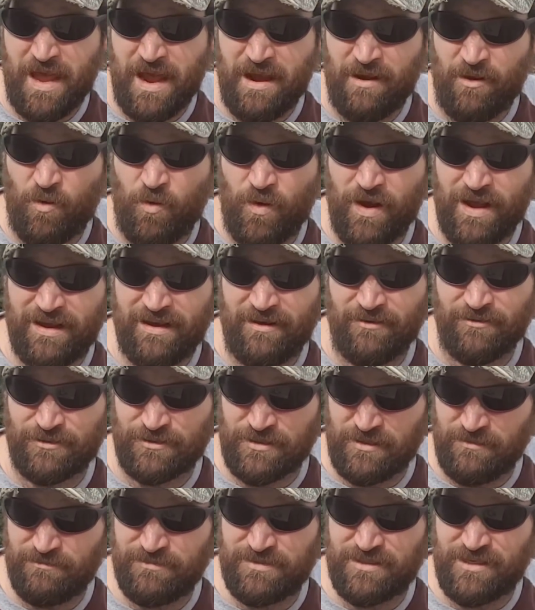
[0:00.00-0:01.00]
that quick or
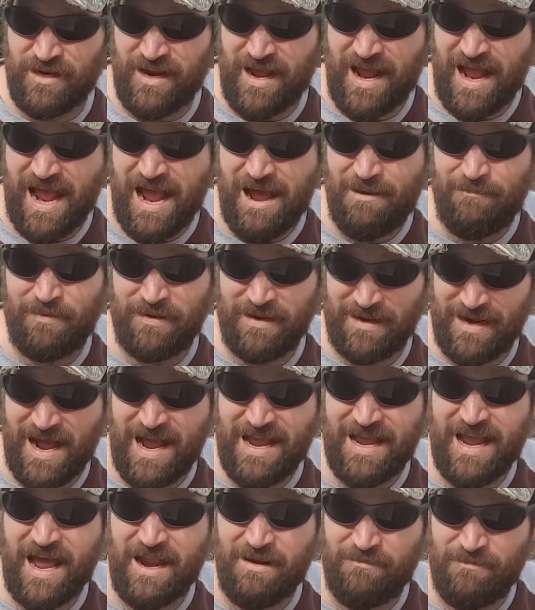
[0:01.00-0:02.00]
something's going to happen and
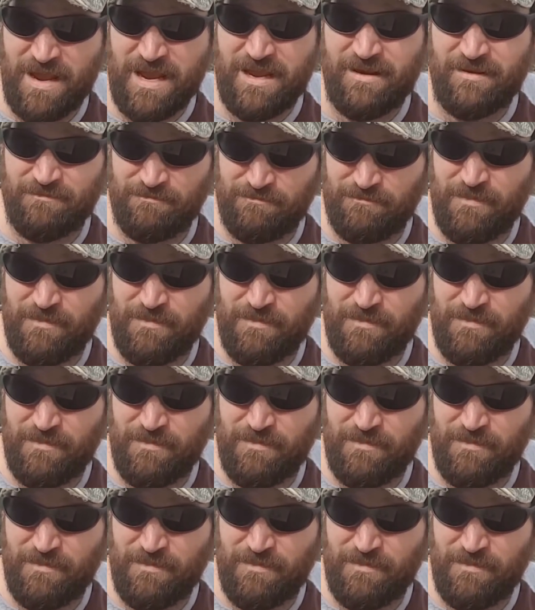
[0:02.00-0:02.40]
I got to make